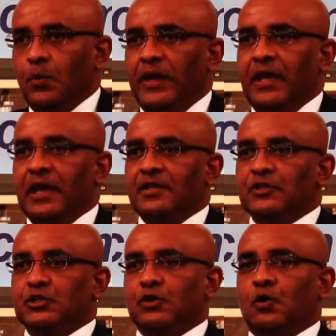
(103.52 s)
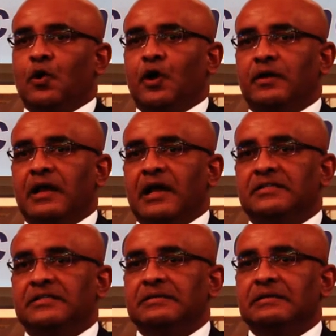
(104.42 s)
we ensured
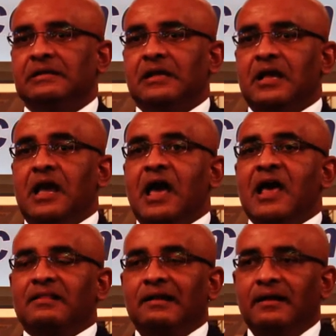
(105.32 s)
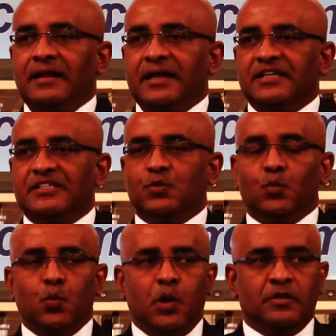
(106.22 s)
that at least
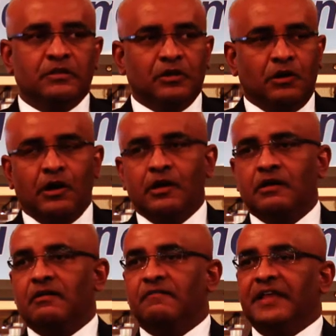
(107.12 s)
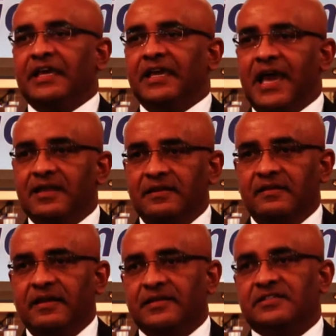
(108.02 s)
one-third of the
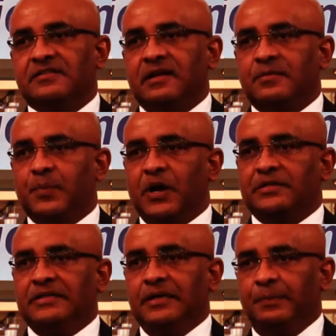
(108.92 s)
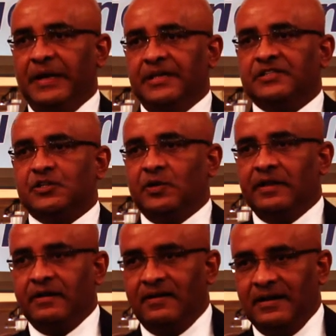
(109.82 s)
candidates that party placed on
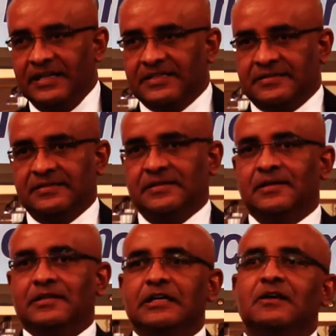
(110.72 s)
their list to